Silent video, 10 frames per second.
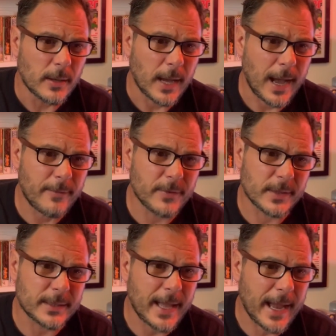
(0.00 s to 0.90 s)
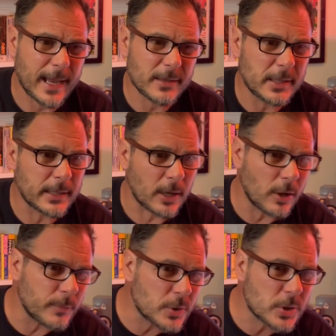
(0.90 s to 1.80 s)
Other than that, you know,
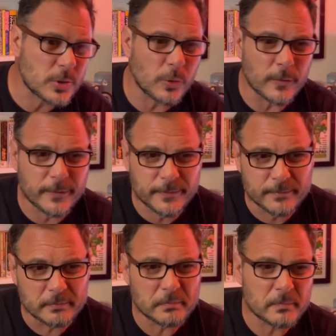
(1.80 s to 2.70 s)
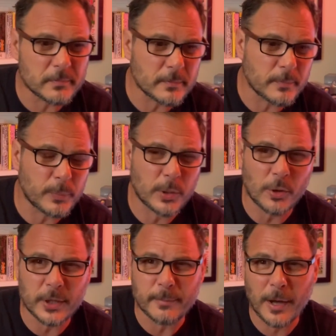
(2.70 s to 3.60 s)
I'm just sort of
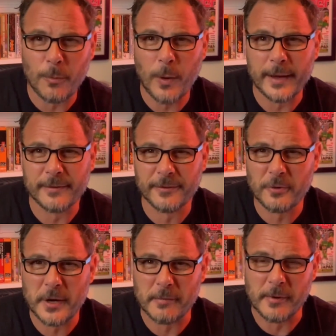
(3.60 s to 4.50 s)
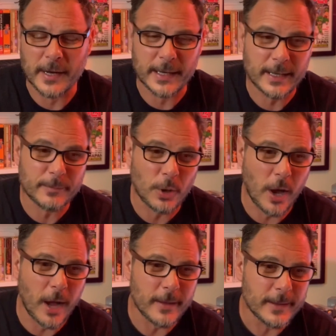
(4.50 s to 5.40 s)
plodding my way through it really. I'm not
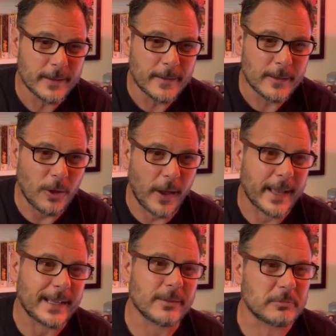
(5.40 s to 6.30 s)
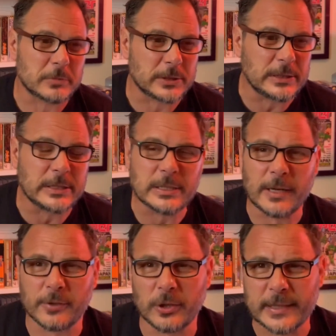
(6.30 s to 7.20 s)
like,
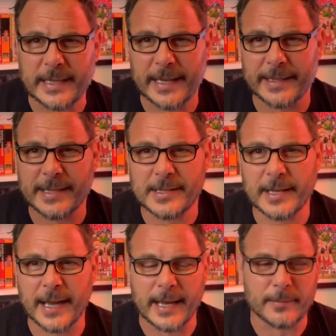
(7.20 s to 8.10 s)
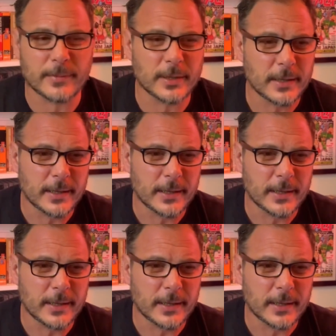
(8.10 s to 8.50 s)
oh, I've got to get this game.